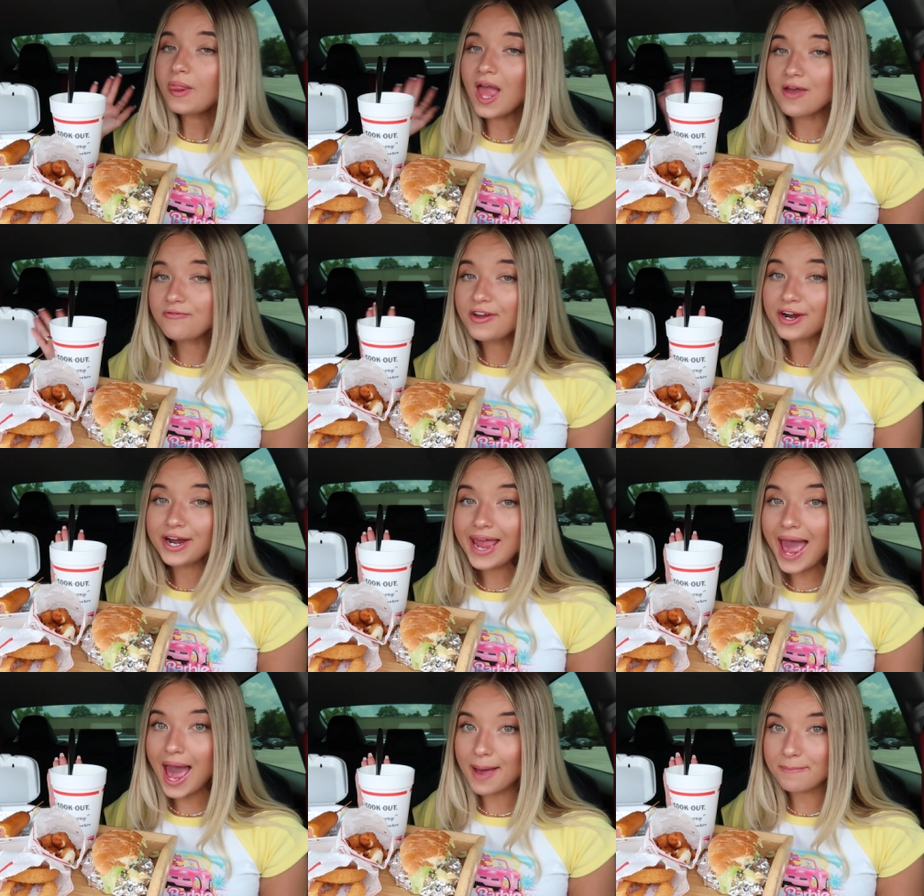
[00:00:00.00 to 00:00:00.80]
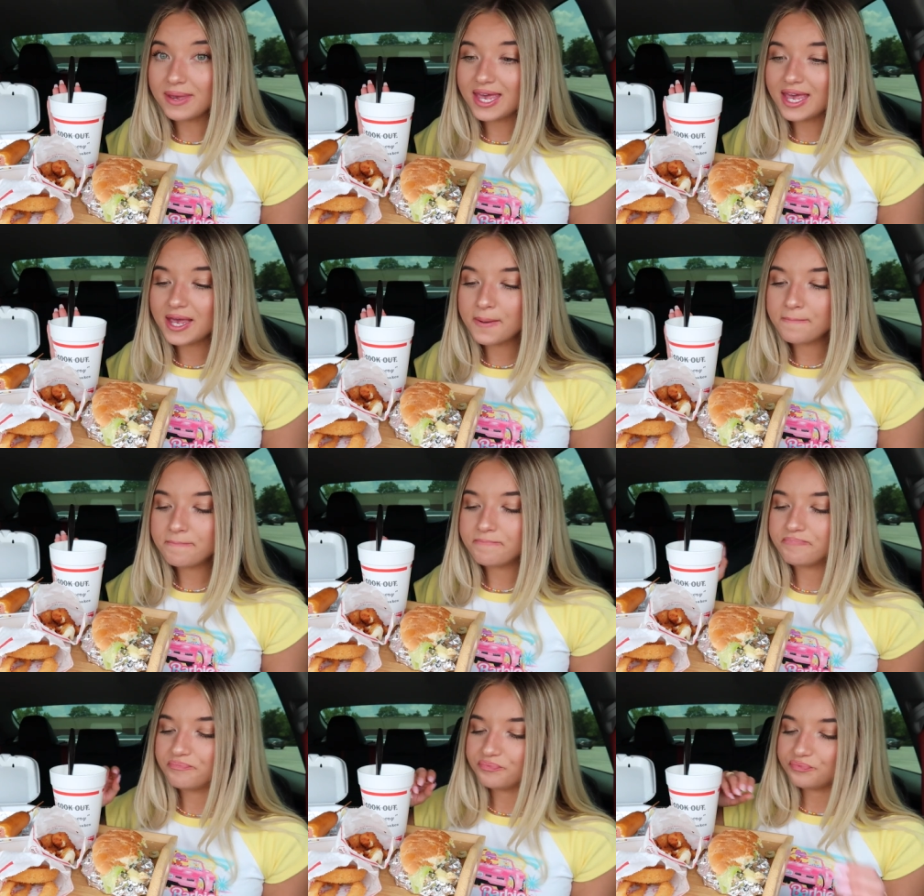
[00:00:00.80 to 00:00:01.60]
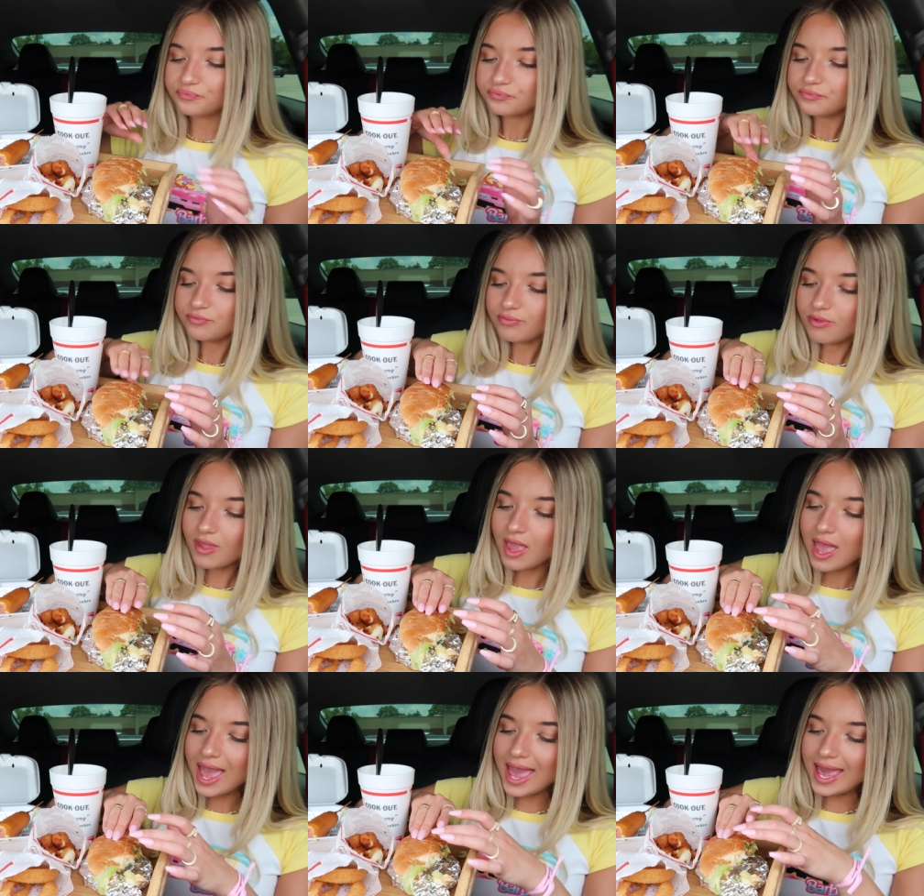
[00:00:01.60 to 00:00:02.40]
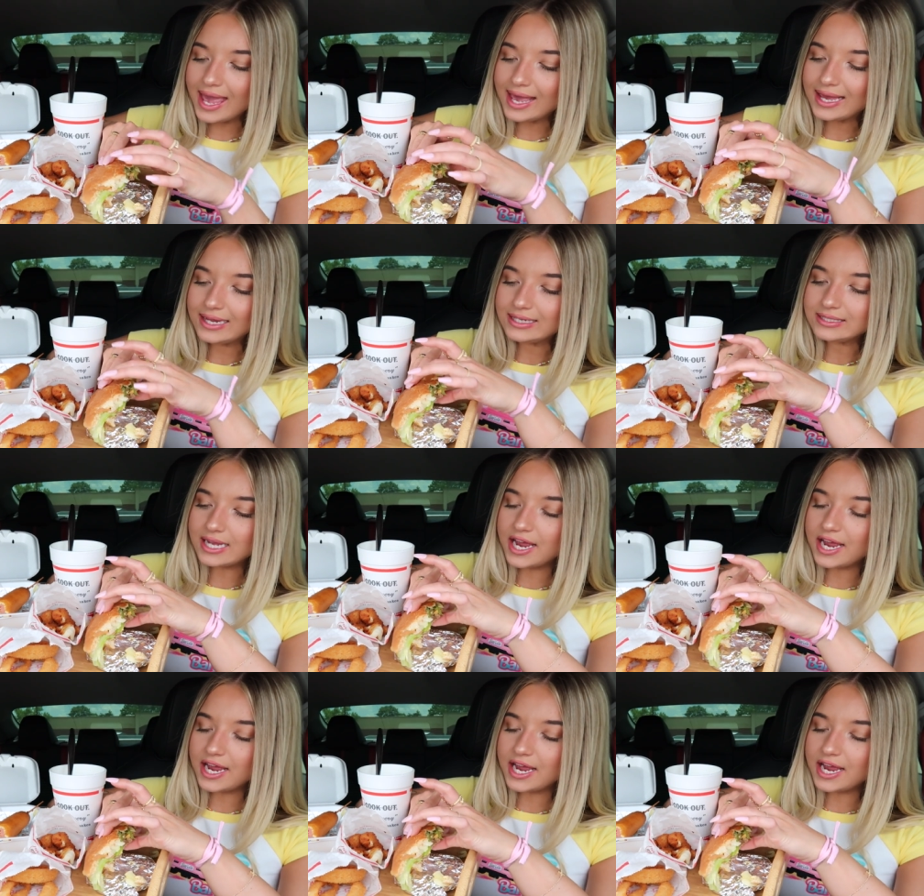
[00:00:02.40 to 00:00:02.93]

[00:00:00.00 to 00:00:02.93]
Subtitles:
I'm very happy. And